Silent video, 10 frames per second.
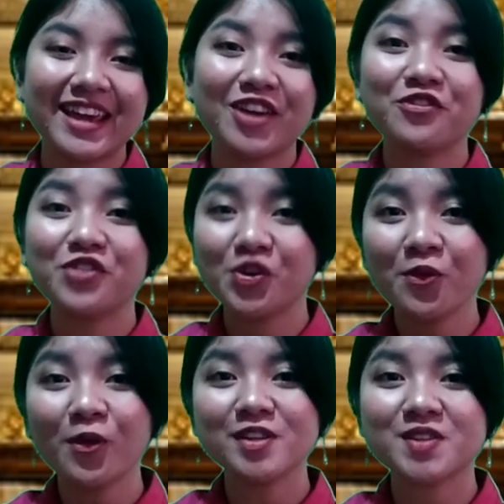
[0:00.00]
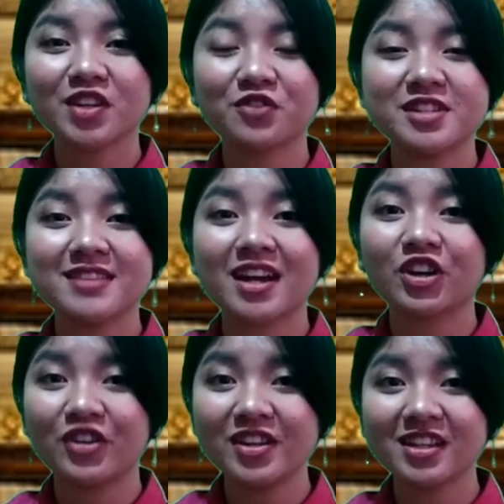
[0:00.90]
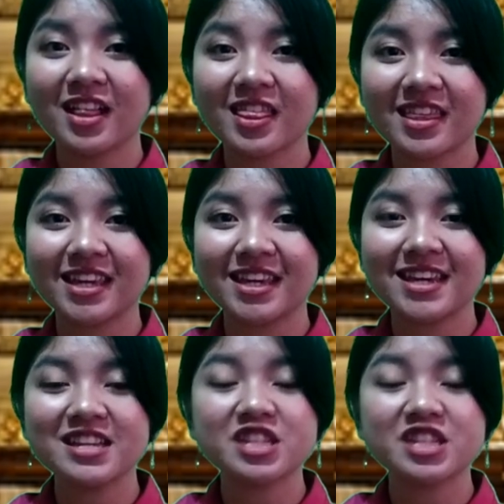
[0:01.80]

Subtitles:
If you want to increase their critical thinking,